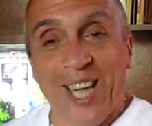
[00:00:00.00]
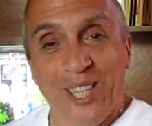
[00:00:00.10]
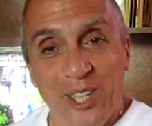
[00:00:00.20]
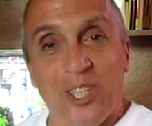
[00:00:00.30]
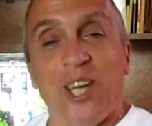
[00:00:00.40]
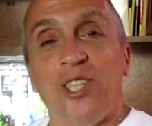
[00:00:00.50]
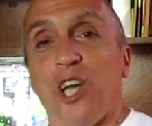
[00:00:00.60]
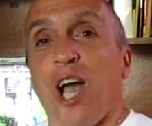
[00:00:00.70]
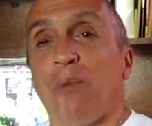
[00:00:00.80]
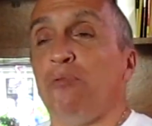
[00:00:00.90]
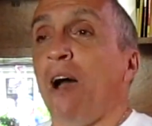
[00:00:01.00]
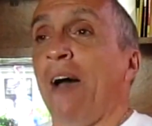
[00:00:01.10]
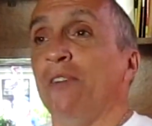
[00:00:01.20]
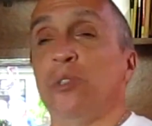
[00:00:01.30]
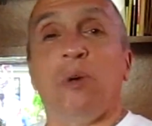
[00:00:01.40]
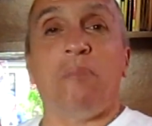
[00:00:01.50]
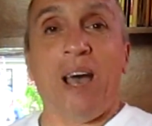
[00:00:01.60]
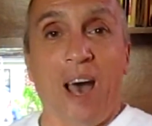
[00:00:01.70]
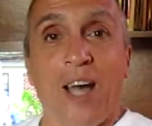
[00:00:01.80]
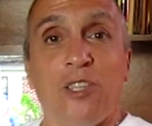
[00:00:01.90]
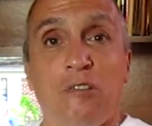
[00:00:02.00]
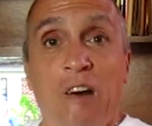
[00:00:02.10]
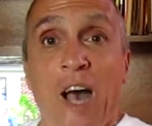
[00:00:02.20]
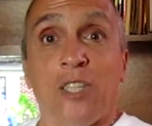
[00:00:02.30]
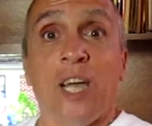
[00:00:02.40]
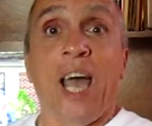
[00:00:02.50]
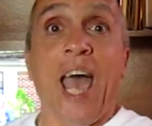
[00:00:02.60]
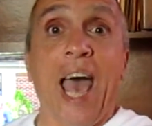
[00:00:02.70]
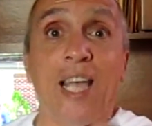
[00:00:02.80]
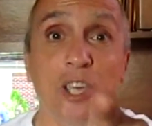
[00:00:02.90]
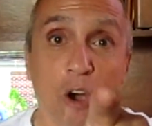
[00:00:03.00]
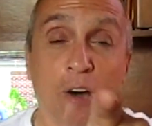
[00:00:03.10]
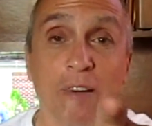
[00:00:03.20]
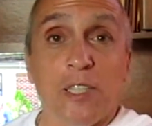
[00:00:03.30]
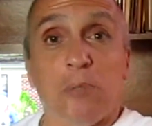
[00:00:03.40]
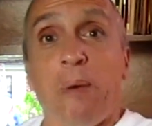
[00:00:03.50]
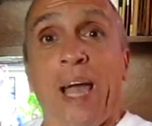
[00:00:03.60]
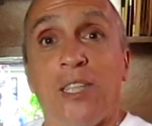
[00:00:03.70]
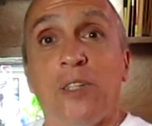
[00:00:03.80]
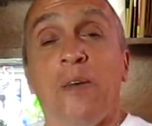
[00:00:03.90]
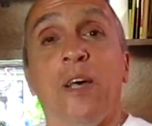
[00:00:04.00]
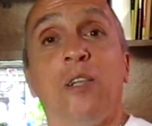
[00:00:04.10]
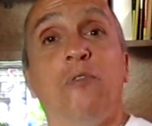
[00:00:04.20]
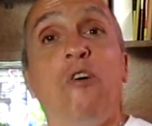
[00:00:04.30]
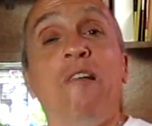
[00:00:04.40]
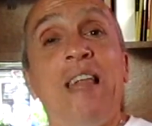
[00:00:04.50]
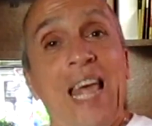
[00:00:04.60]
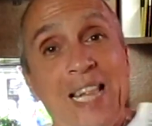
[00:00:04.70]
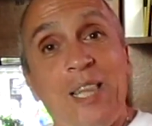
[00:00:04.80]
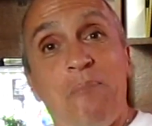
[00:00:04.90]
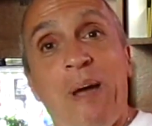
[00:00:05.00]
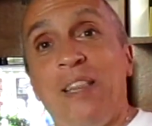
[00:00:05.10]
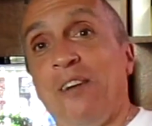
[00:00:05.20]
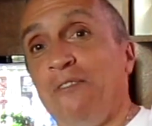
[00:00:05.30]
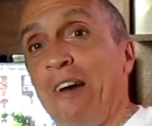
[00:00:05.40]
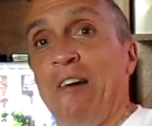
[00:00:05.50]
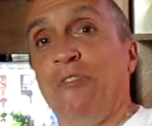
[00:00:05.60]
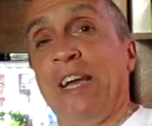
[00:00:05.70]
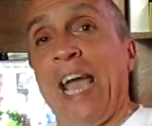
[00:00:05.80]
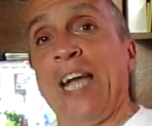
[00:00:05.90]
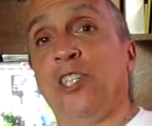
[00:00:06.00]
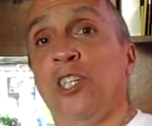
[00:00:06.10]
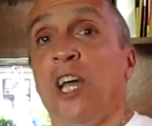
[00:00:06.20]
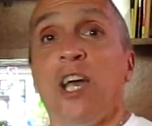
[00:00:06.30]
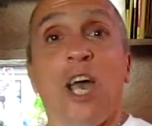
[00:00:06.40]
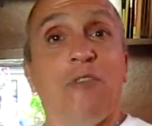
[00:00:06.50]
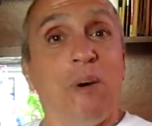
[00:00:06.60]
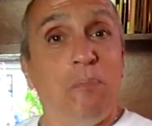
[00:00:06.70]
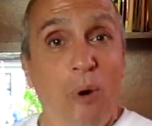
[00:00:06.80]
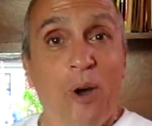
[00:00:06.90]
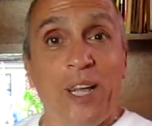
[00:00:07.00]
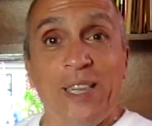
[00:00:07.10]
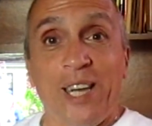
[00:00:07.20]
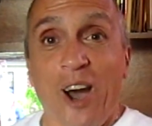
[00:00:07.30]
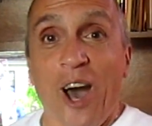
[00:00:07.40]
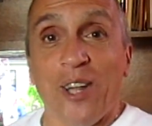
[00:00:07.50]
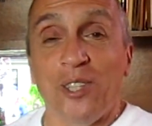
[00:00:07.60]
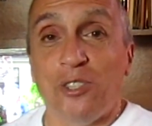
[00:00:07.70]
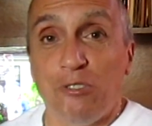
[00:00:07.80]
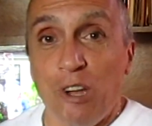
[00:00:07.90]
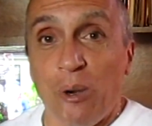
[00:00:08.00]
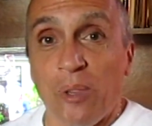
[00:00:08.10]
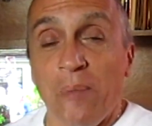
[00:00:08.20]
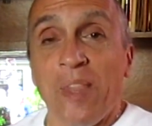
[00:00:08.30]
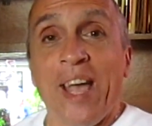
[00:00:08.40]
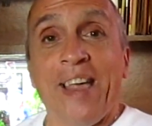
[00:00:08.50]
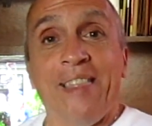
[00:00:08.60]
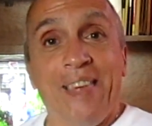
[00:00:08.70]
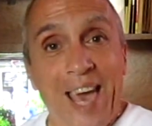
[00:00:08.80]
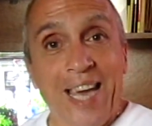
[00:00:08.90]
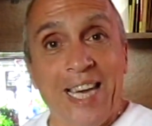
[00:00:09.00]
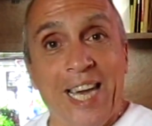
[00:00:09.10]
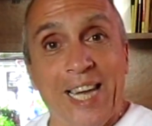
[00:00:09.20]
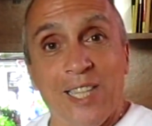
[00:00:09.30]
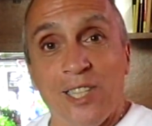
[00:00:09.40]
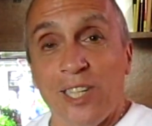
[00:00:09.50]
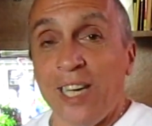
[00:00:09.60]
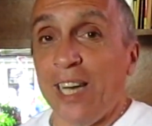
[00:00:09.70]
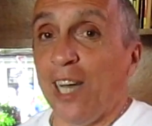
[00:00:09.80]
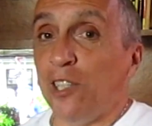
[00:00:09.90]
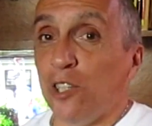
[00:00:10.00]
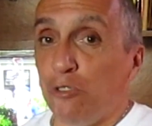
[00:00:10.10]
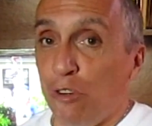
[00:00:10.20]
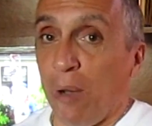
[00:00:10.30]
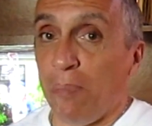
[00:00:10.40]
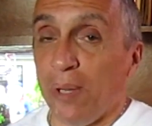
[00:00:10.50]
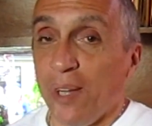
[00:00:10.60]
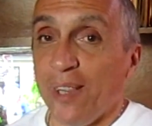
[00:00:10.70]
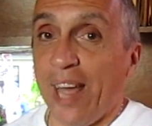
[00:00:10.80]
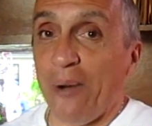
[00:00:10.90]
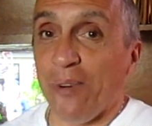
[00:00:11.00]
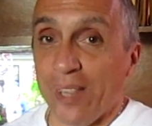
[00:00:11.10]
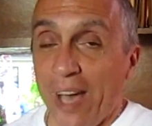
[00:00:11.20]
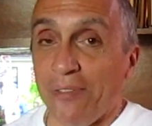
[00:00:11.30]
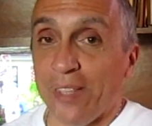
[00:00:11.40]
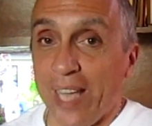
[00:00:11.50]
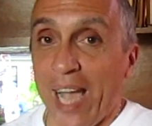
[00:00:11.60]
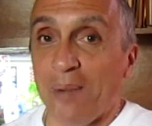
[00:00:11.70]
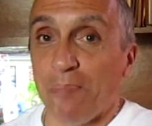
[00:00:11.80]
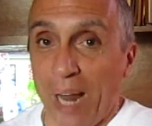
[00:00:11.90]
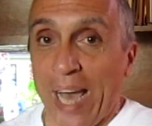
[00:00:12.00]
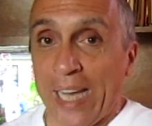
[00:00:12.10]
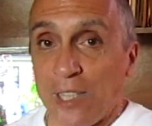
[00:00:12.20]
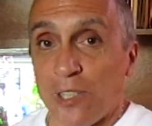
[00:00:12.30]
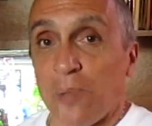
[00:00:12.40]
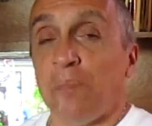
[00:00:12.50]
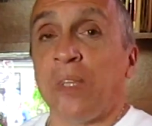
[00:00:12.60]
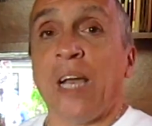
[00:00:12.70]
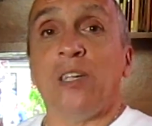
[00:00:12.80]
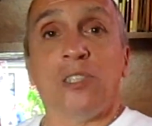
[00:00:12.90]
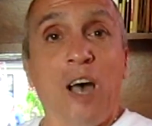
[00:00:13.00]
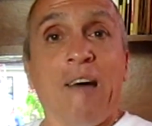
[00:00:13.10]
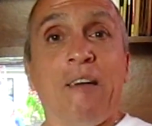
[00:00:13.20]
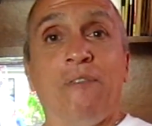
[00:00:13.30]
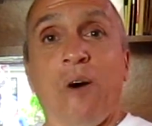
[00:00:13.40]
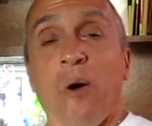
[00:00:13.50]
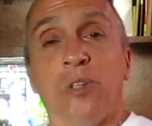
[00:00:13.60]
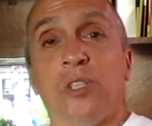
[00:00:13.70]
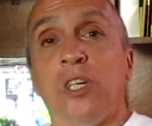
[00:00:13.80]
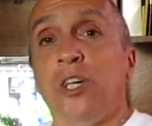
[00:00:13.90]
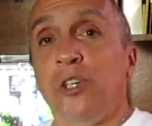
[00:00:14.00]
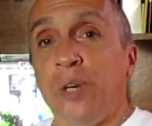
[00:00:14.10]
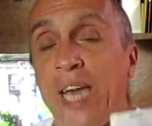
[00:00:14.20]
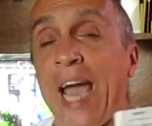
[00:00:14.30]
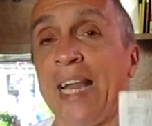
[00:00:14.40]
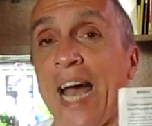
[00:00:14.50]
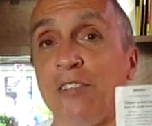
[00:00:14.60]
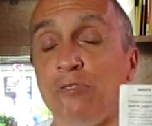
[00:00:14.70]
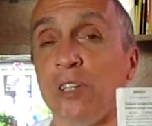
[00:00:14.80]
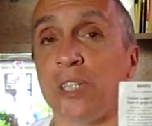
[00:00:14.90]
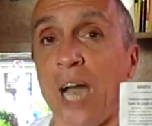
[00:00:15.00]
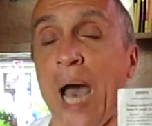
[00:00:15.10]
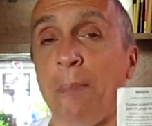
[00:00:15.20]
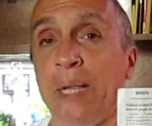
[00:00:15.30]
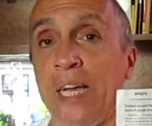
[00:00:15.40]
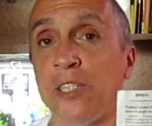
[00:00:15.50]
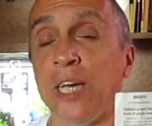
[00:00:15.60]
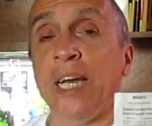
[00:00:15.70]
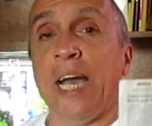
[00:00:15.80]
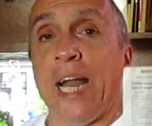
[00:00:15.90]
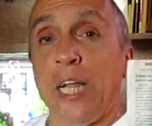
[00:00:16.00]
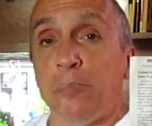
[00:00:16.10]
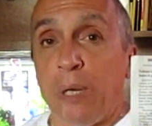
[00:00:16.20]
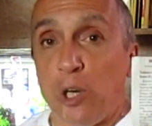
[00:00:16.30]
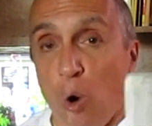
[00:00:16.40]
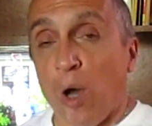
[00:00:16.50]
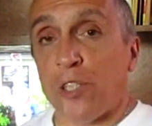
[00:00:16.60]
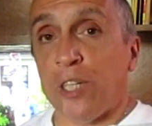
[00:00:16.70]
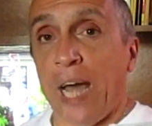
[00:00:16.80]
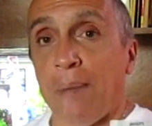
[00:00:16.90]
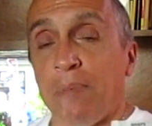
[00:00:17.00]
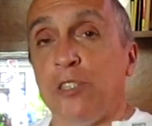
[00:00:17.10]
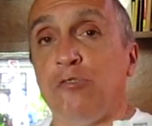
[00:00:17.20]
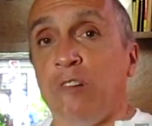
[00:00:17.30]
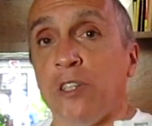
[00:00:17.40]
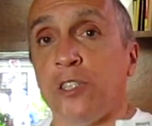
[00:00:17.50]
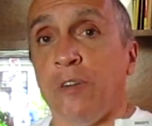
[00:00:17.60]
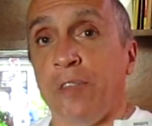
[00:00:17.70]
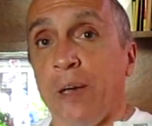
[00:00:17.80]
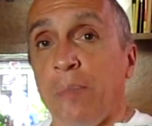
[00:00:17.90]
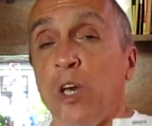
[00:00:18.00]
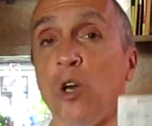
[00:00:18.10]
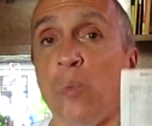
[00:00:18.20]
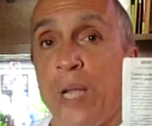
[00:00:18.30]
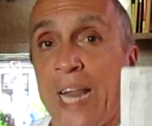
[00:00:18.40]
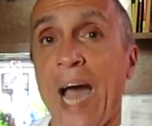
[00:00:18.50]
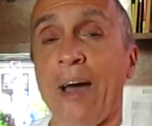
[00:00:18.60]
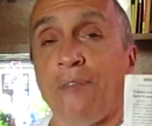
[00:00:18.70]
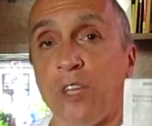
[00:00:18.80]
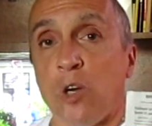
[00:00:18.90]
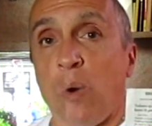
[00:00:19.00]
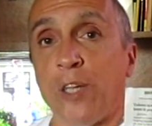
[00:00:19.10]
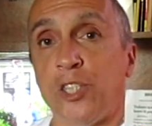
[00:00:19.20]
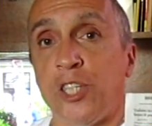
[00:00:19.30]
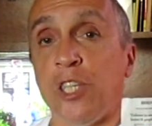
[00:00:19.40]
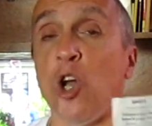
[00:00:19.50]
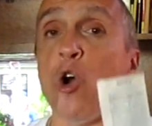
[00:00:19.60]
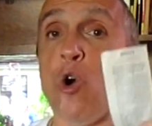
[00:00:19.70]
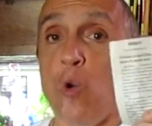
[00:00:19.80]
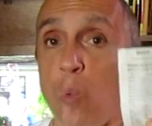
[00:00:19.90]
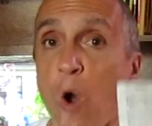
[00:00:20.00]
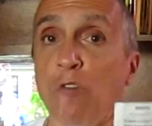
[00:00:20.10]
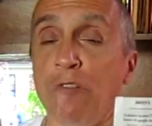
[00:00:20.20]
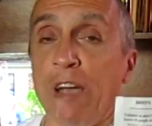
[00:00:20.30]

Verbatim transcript: the Xinjiang province with my entourage at your expense for an independent verification and reporting the honest truth. Their kids is a trip that will never take place. Sorry folks, you cannot trust communists, and it's because of that mistrust of them we now have to question what